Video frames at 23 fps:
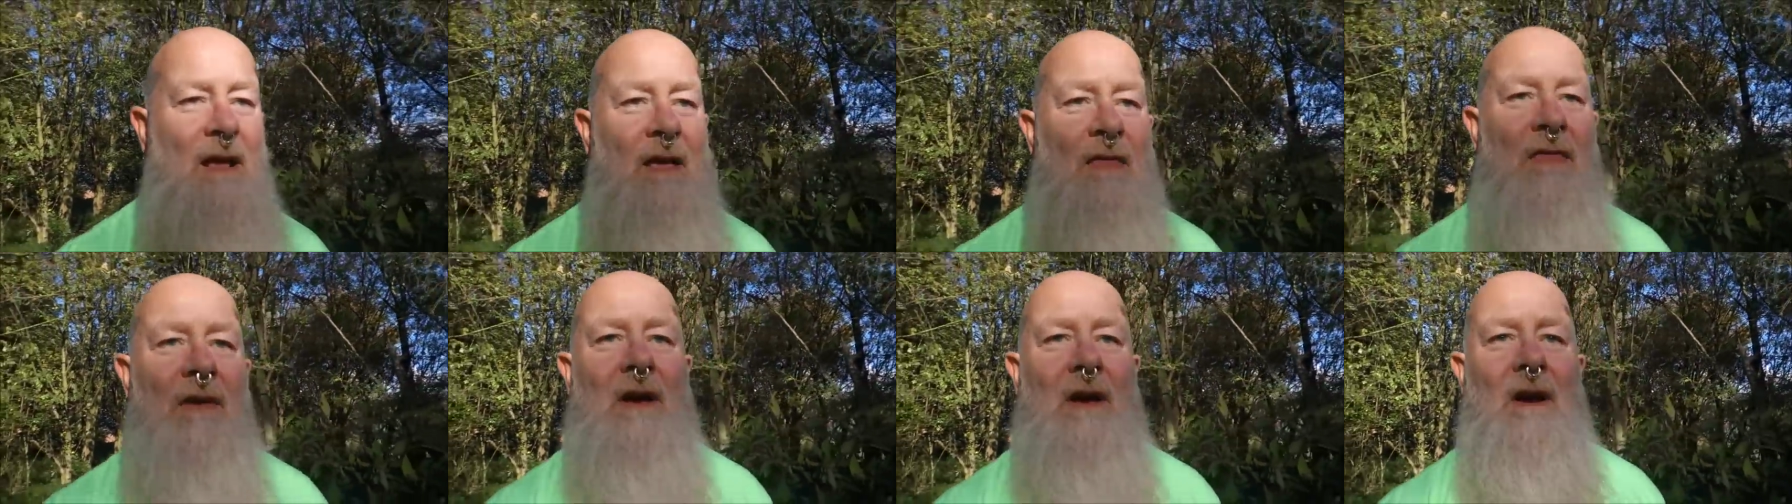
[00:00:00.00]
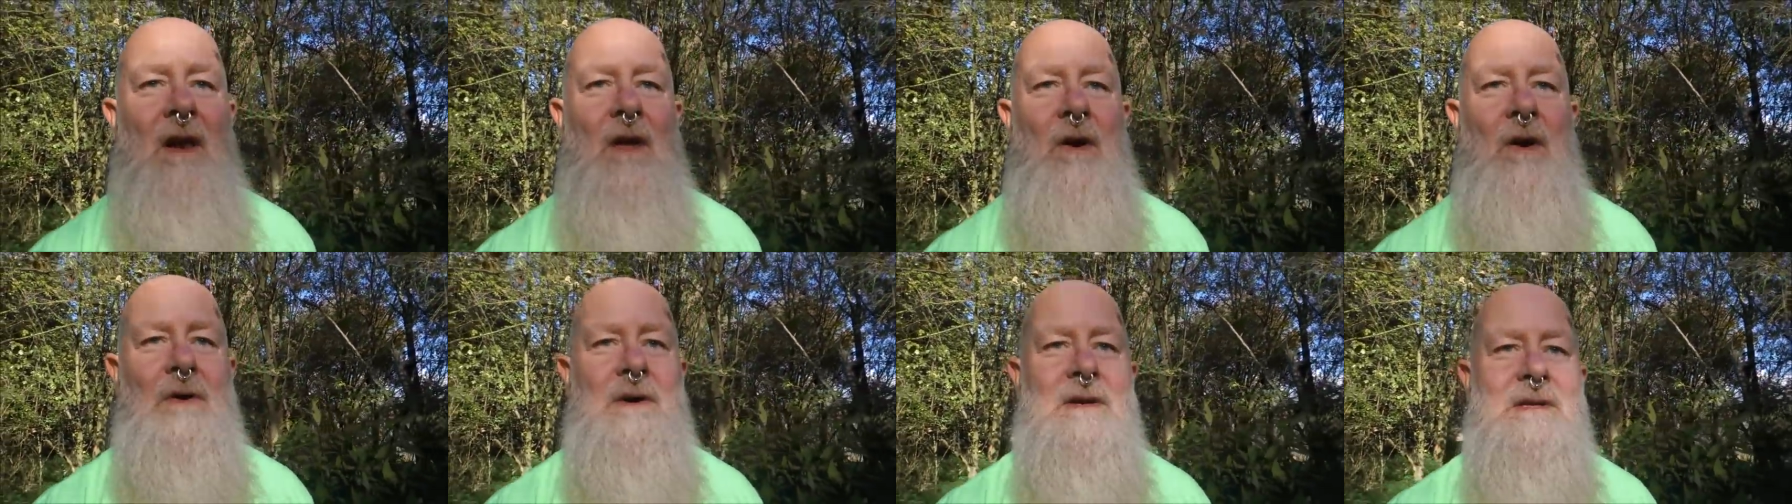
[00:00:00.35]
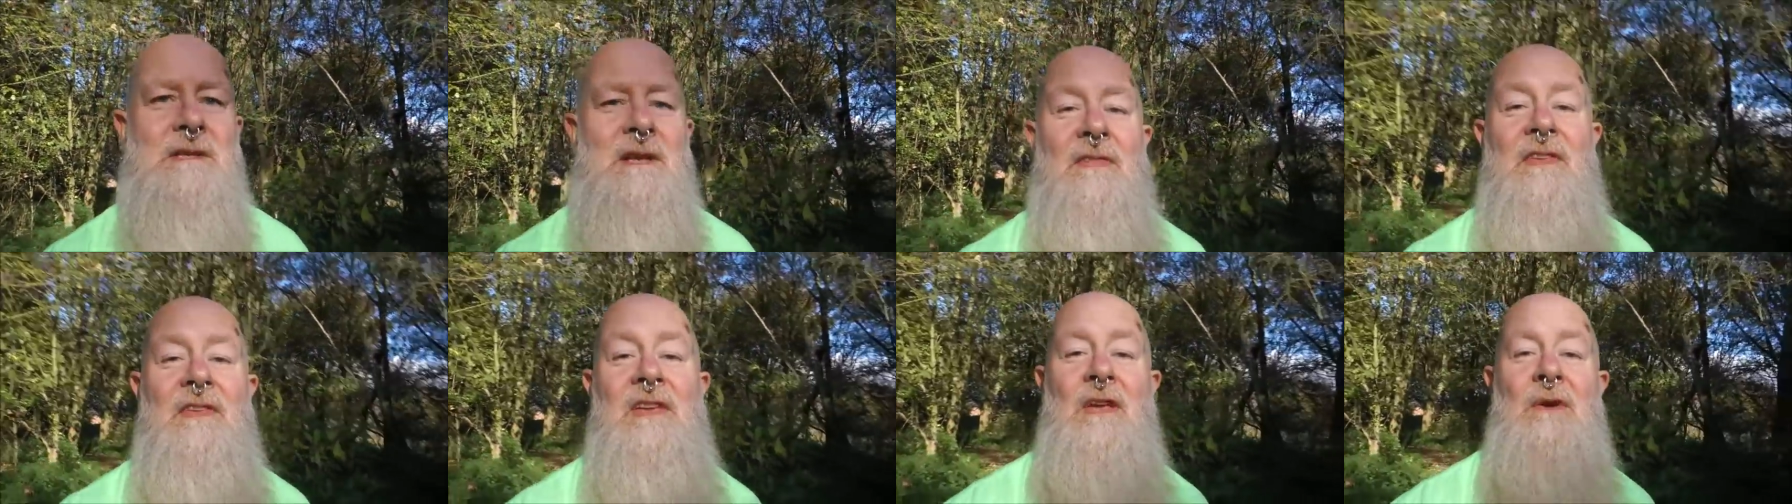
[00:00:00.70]
The clocks
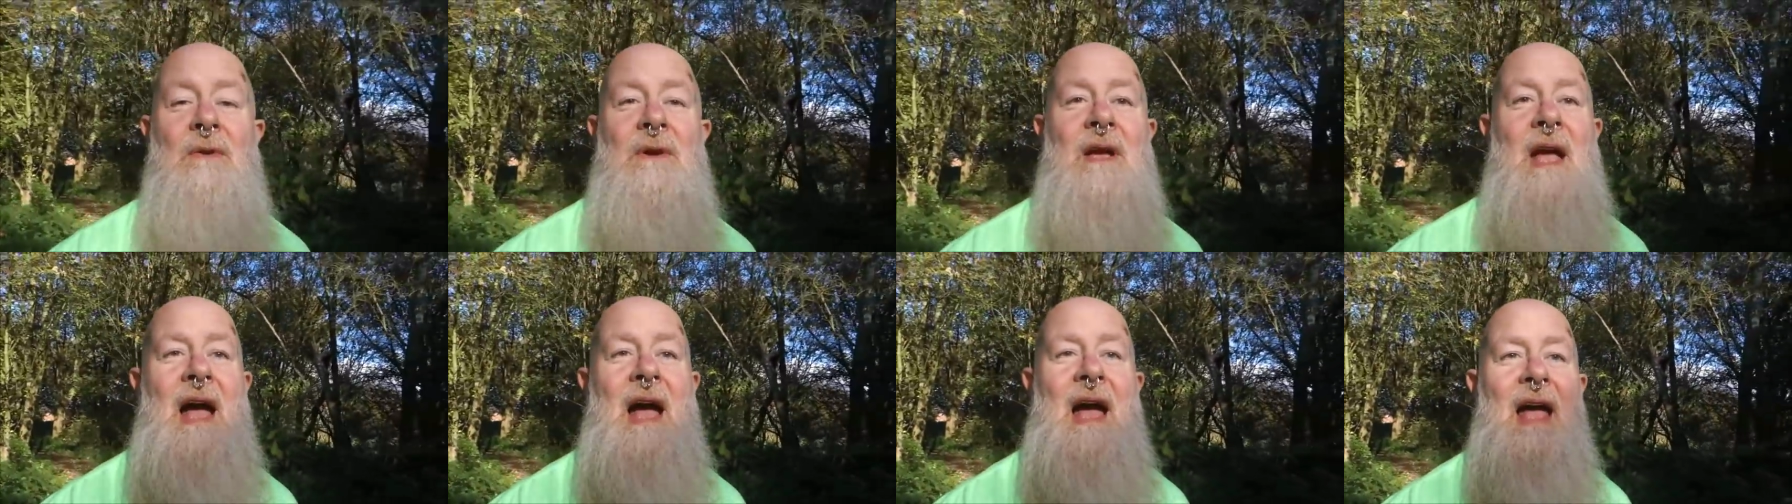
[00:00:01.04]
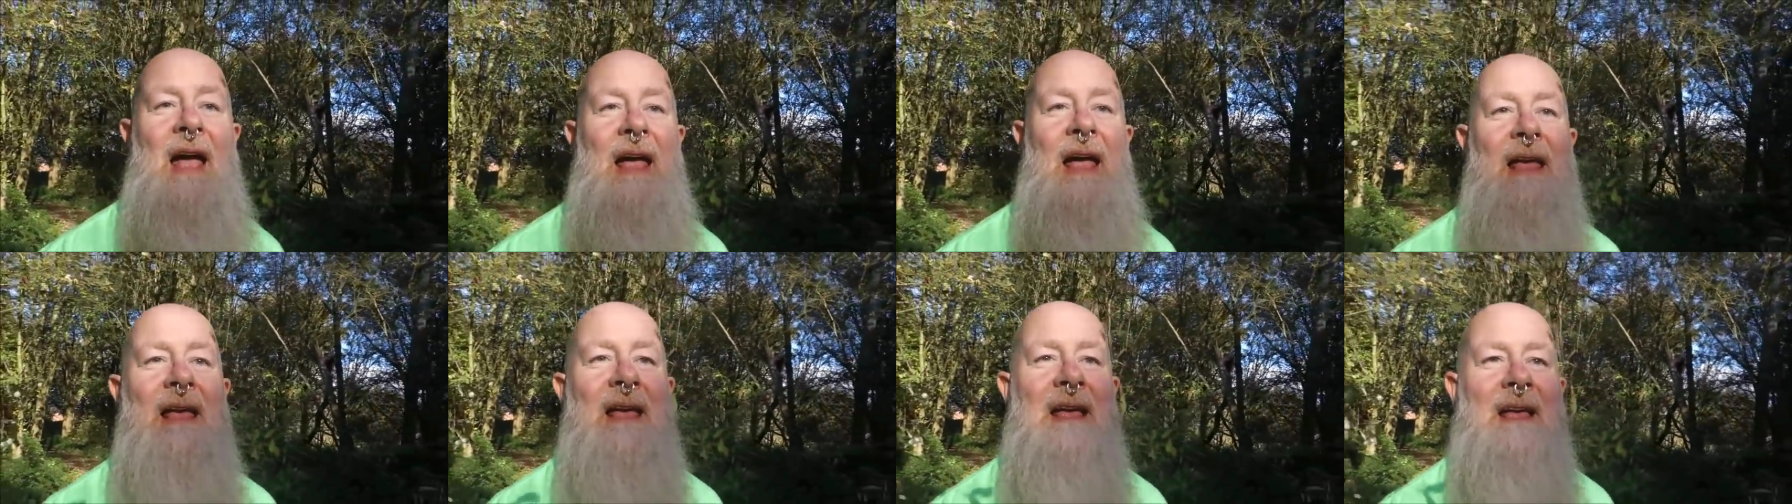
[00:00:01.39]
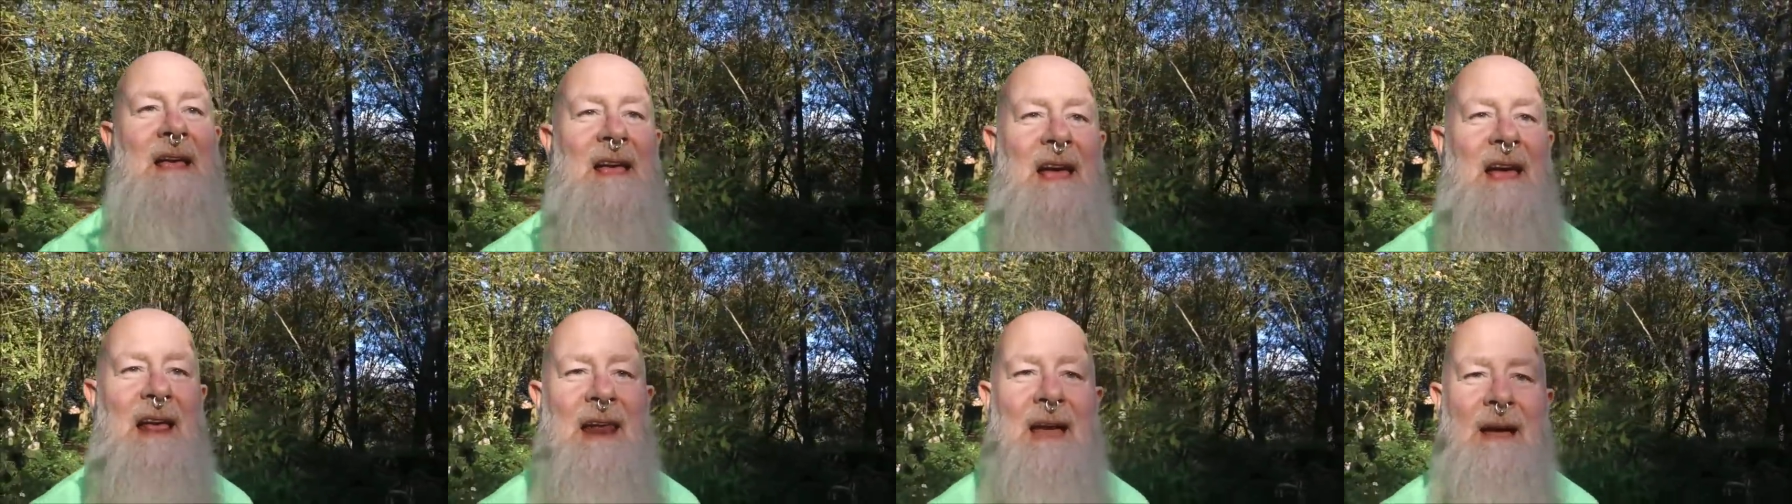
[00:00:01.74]
in the UK,
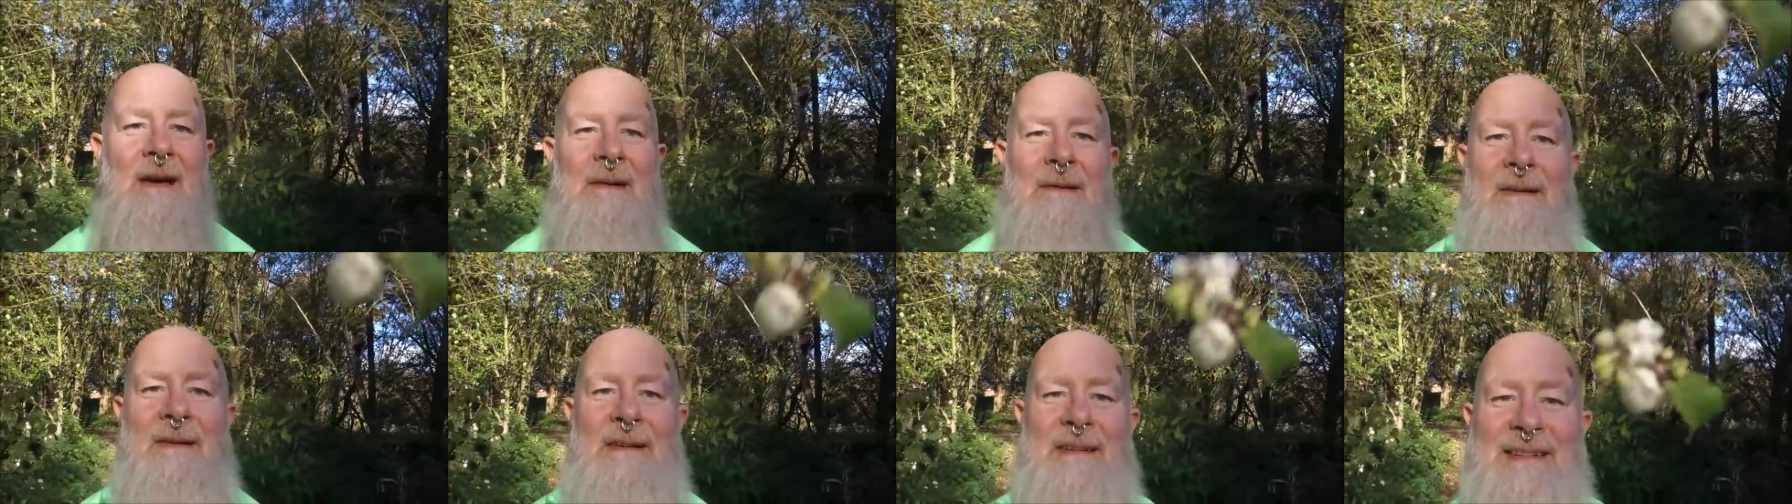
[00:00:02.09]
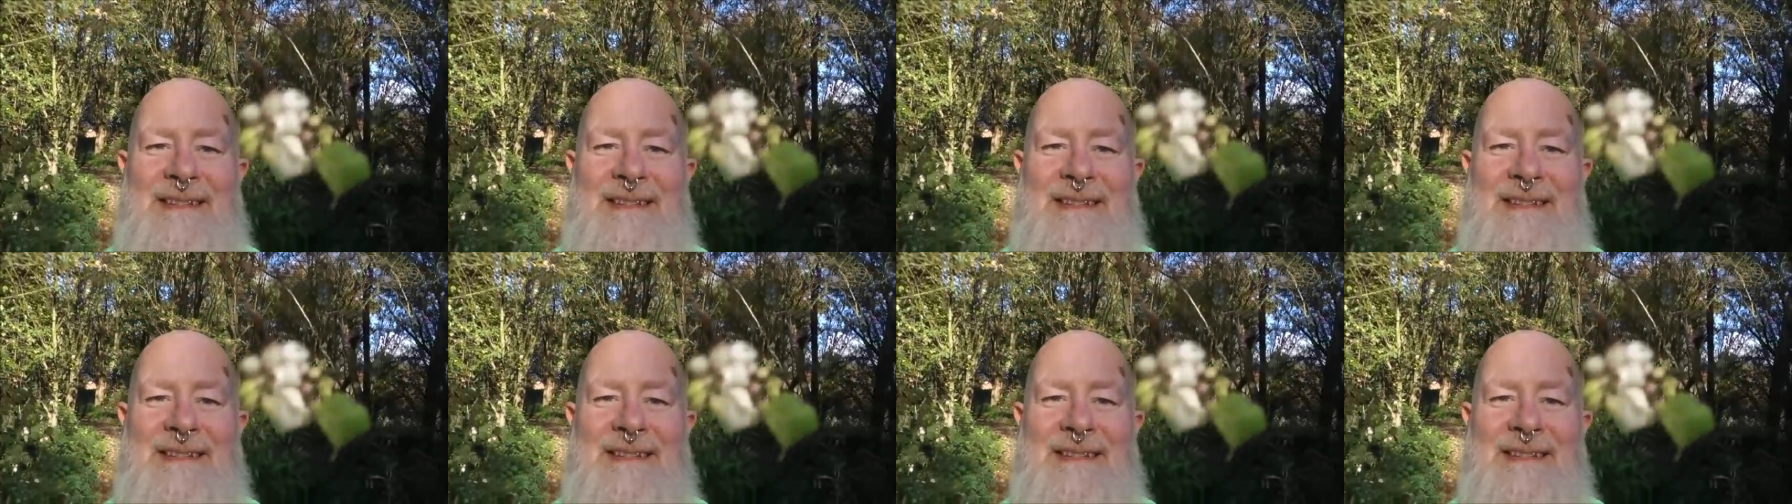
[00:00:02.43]
hello,